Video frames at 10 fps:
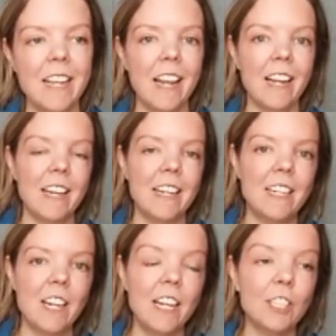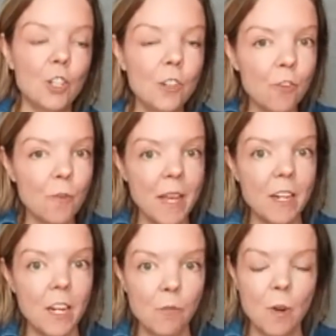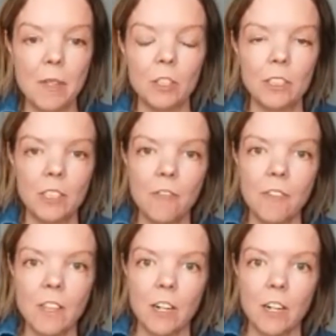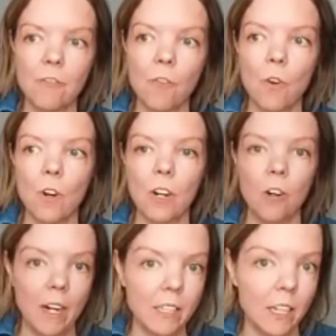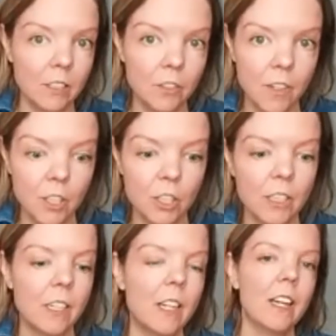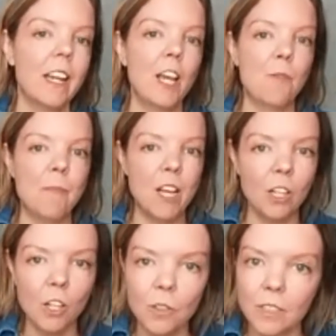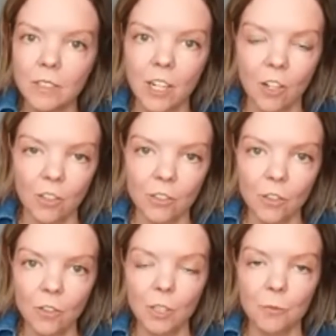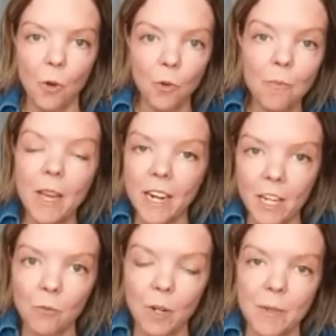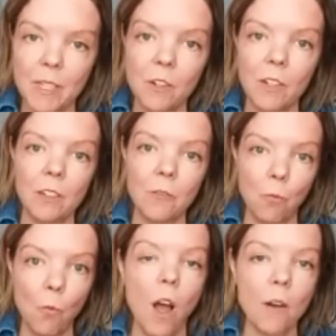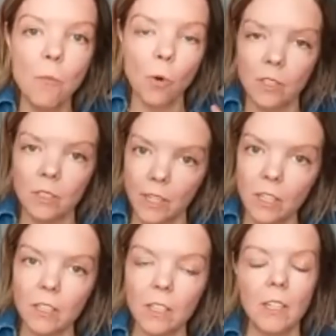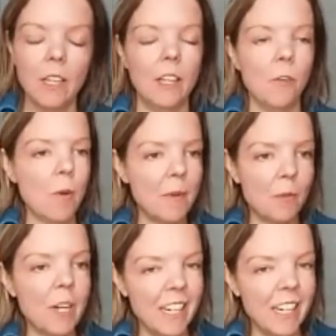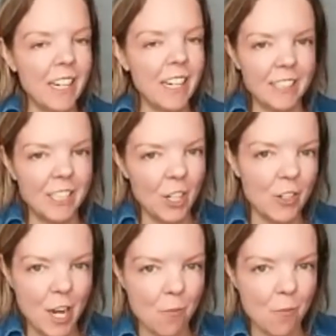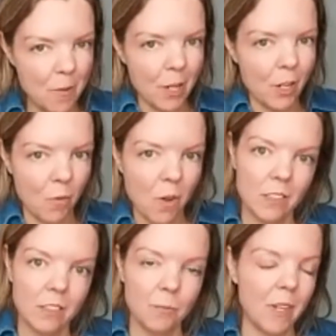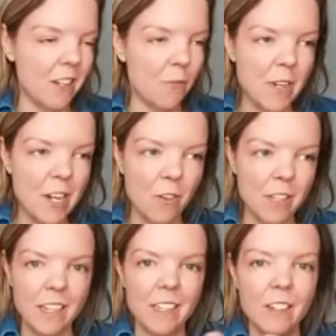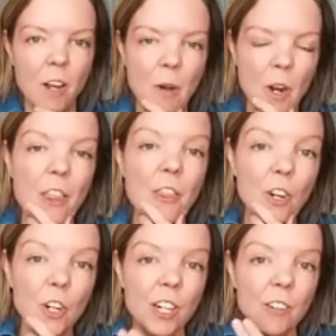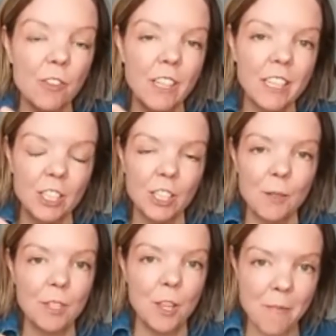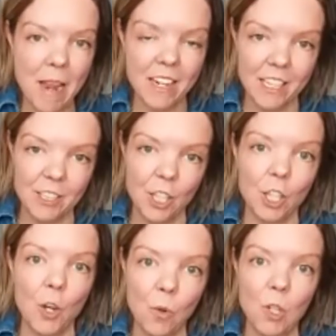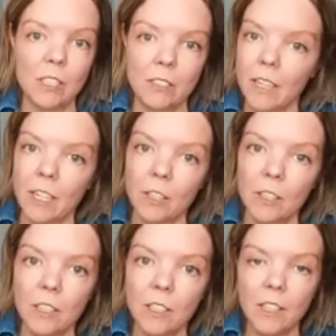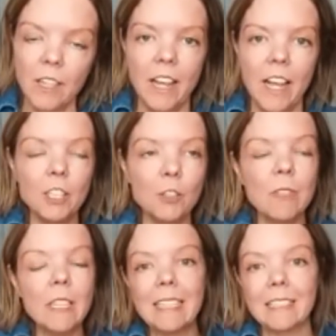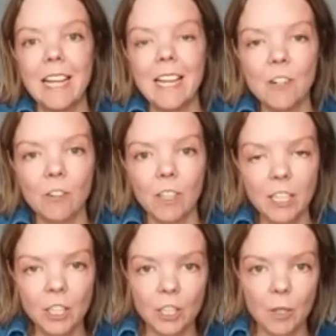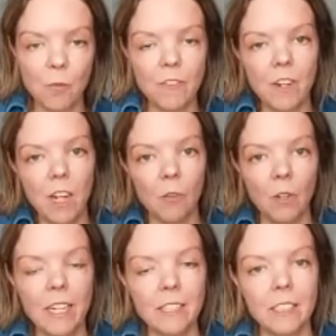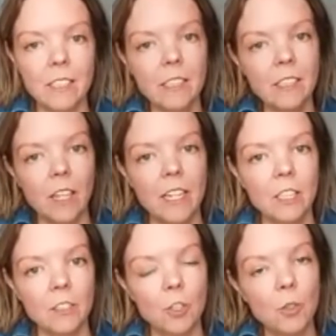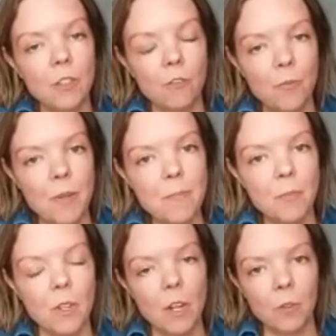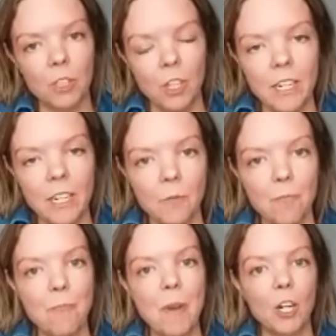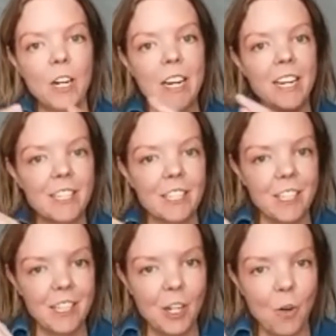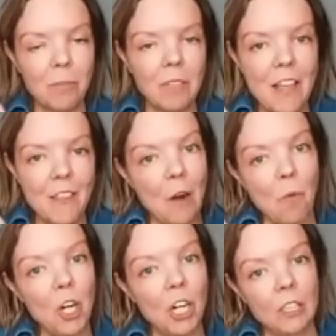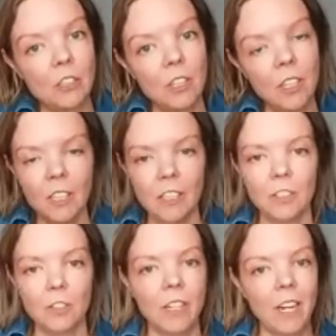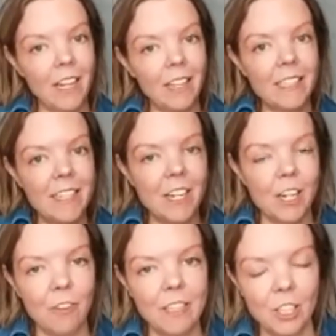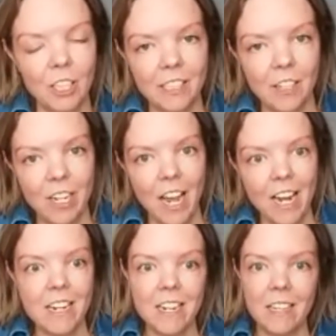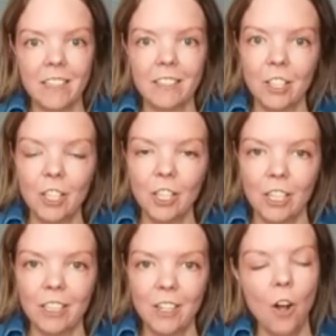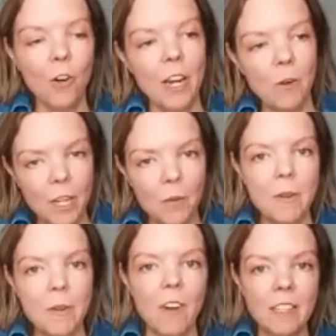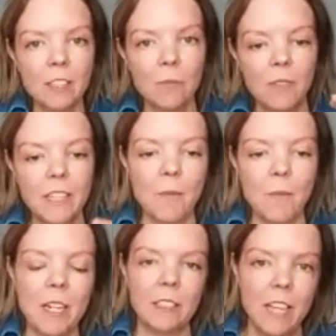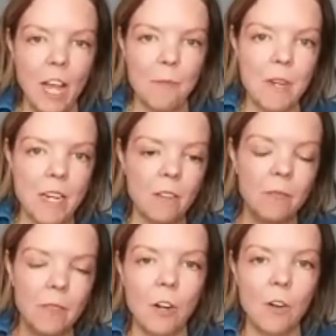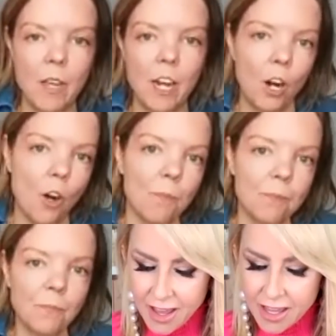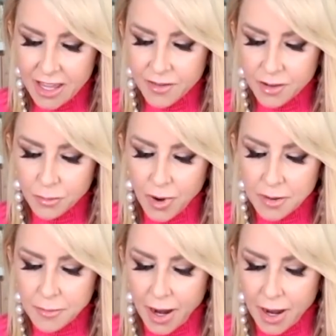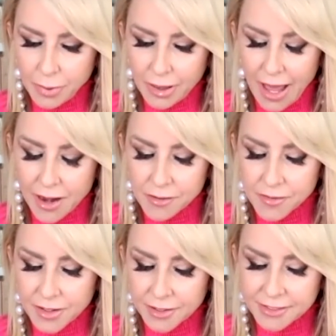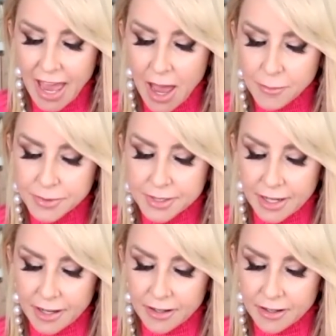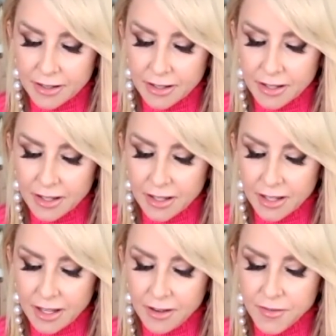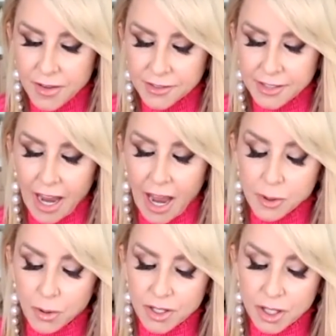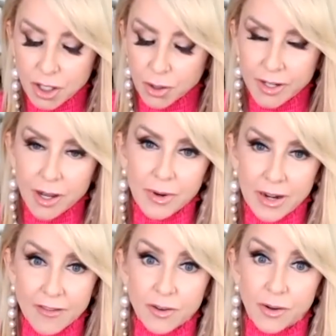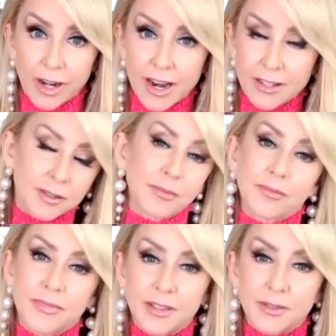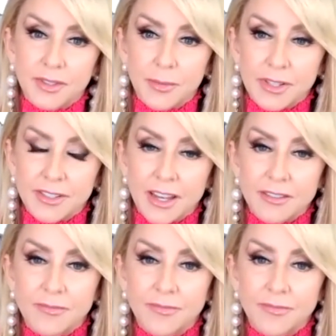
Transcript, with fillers: He, again he and it's good for men and women there's stuff in there for erectile dysfunction and male low desire also because both men and women want desire uh, women we kind of stereotype women are the ones, but we know that about a third of relationships, the man has the lower desire. And just realize in any relationship, we've got likes and dislikes of two different people that we're trying to marry into, you know, a plan that works. Mm. So like I like to eat out at restaurants every night. He likes to cook. Okay, well, can we find something that makes us happy, you know, in our home? Even when my bladder feels empty, it feels like I'm going to urinate when I have an orgasm. That's what someone said.